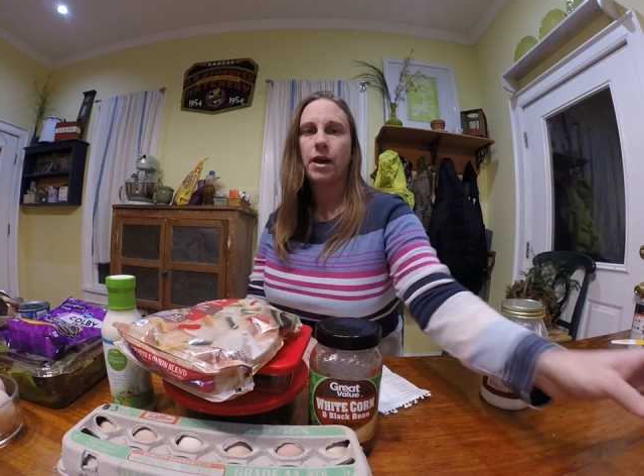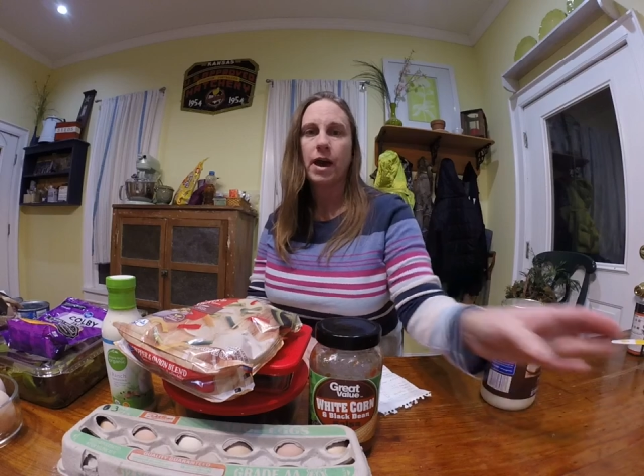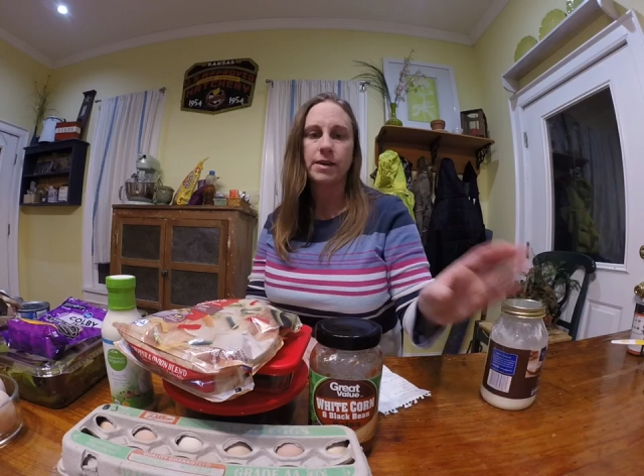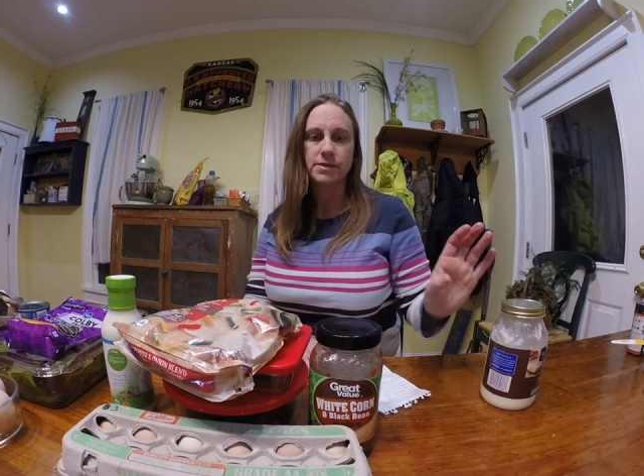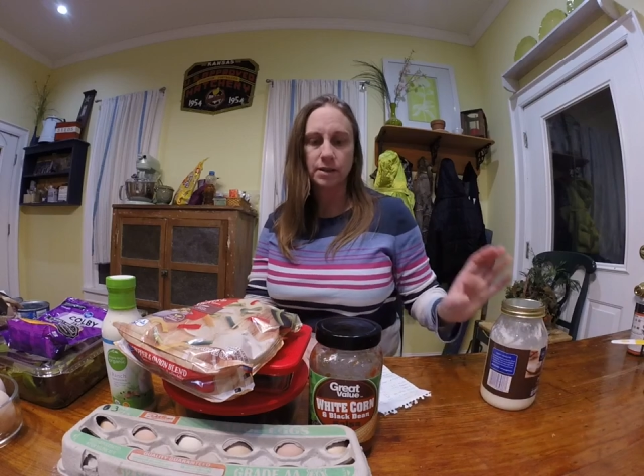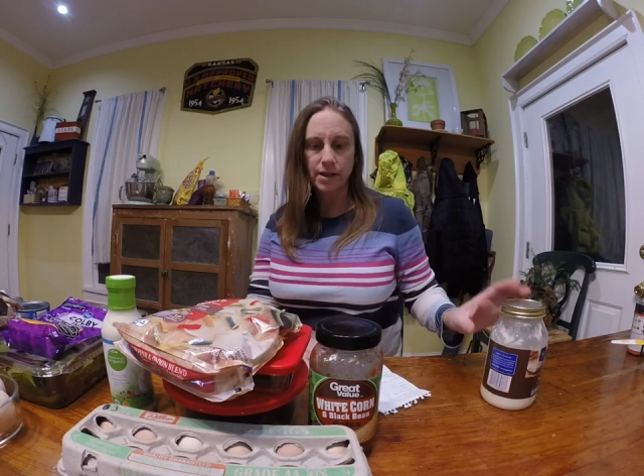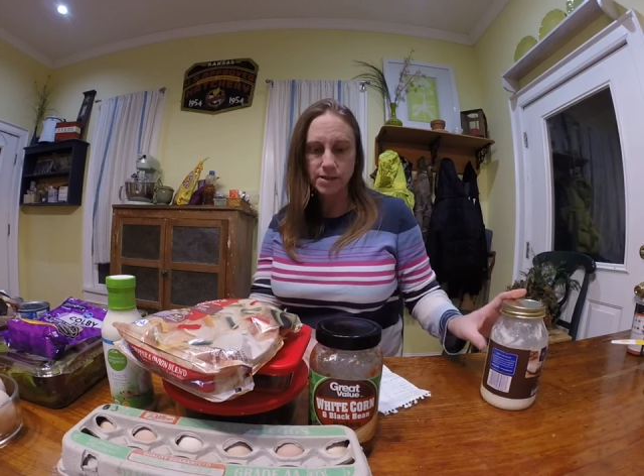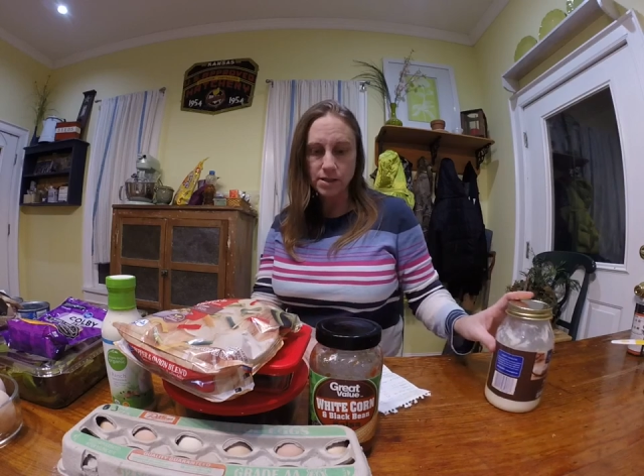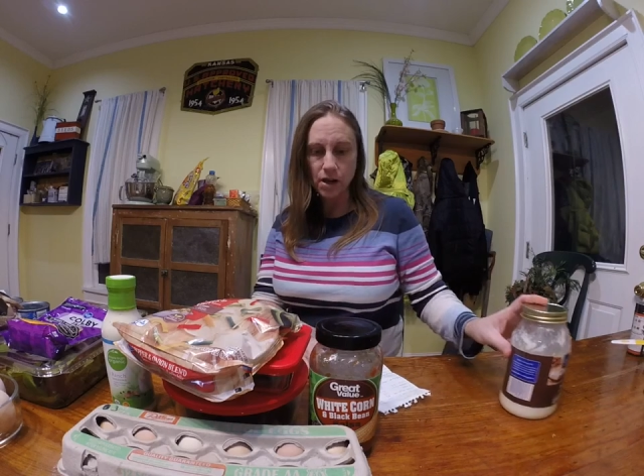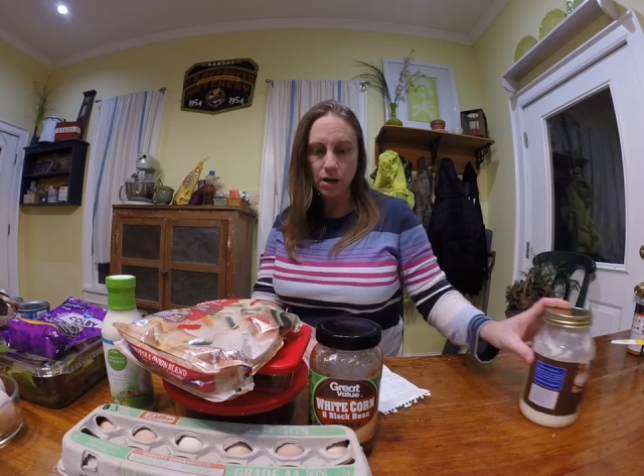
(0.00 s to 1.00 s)
Okay, so
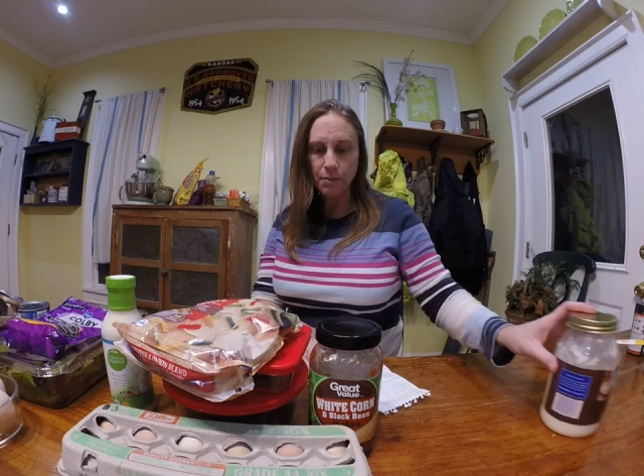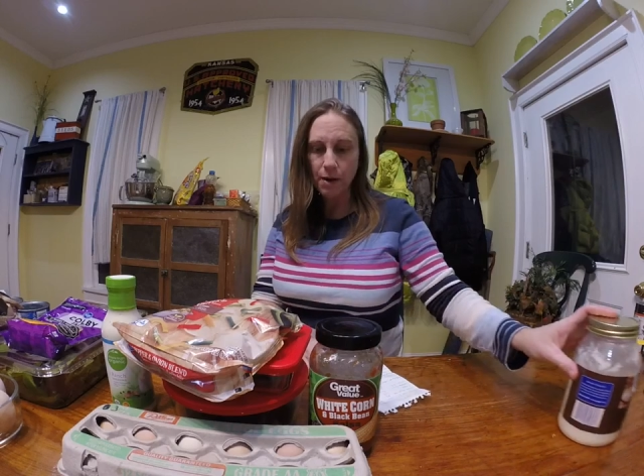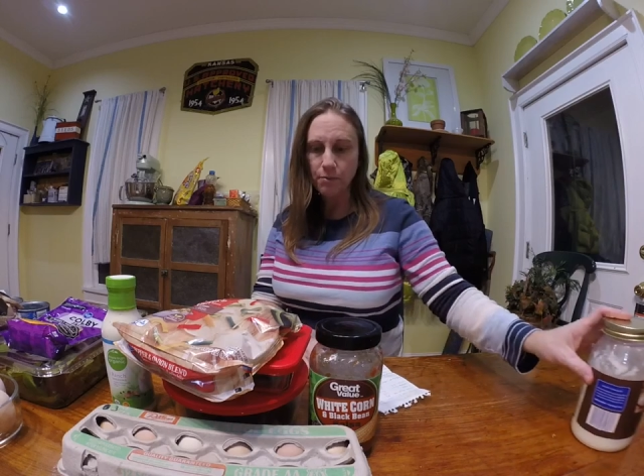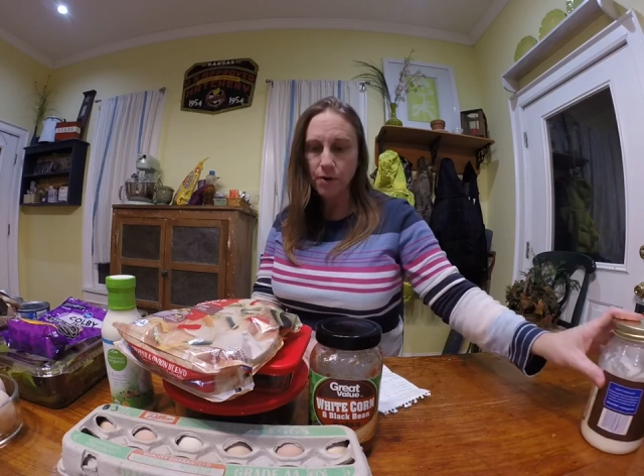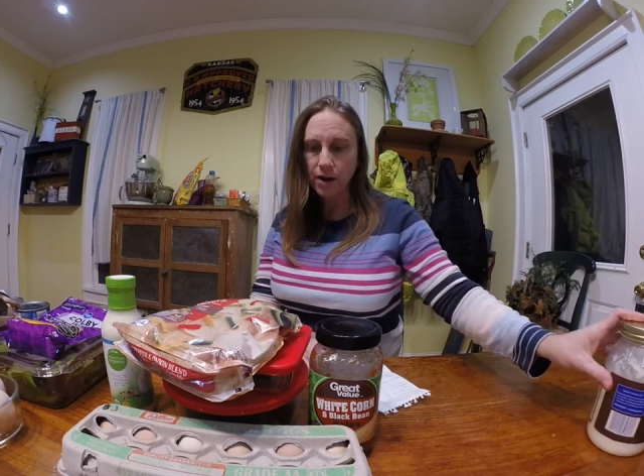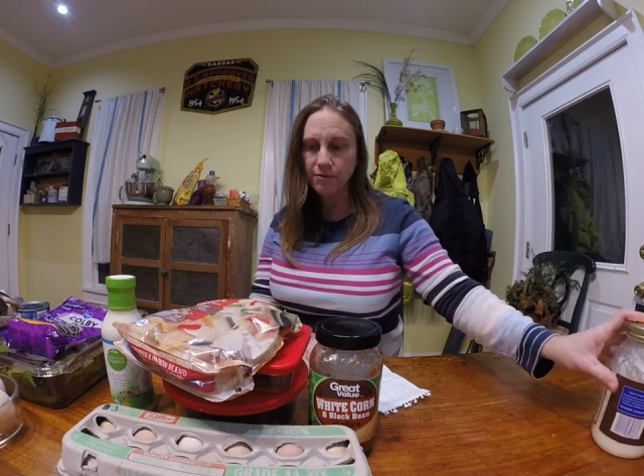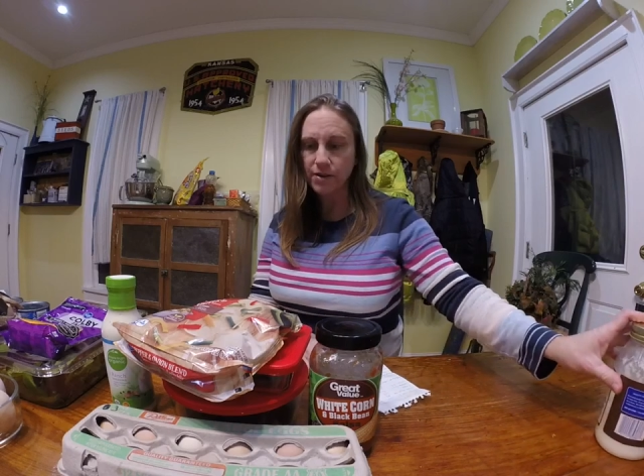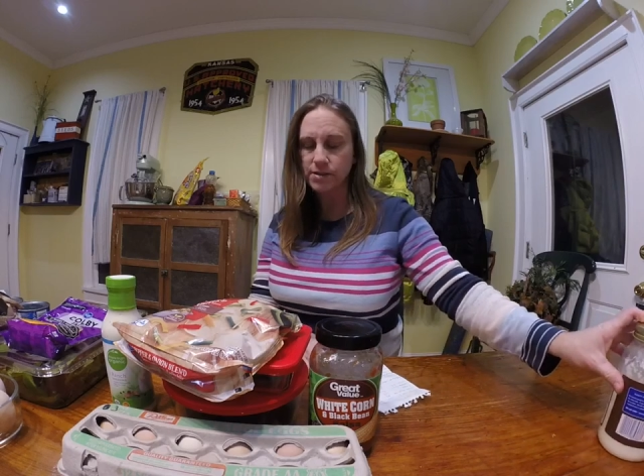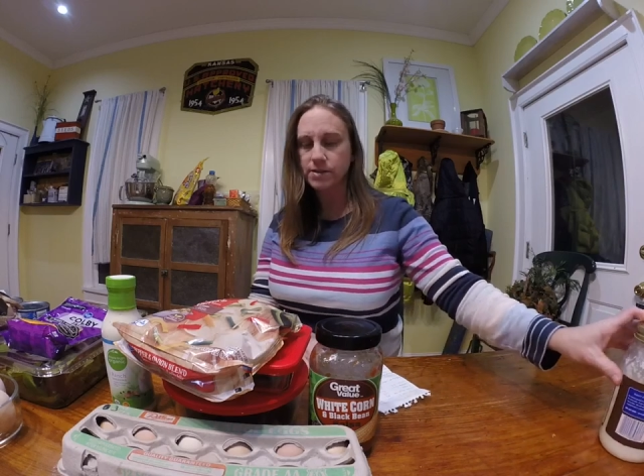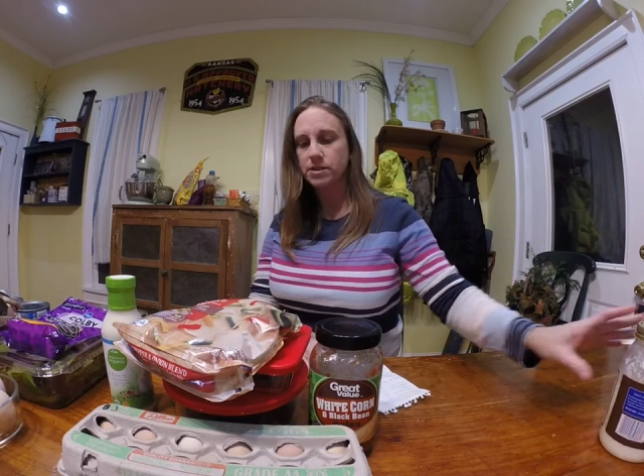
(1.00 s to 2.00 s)
let's talk about
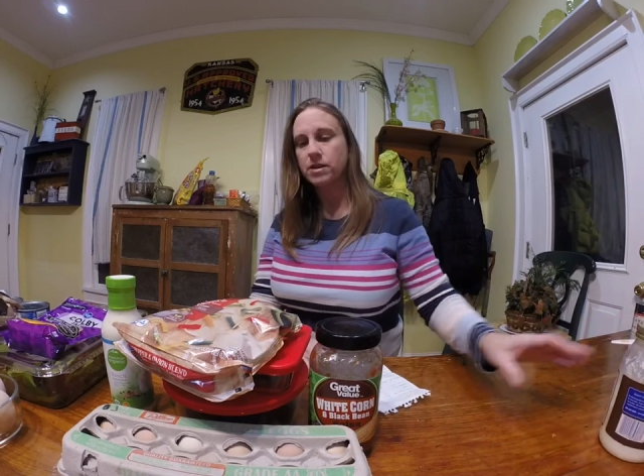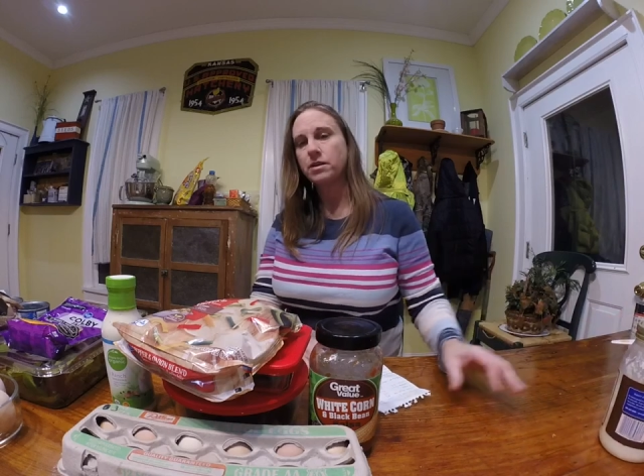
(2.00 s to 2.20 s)
breakfast.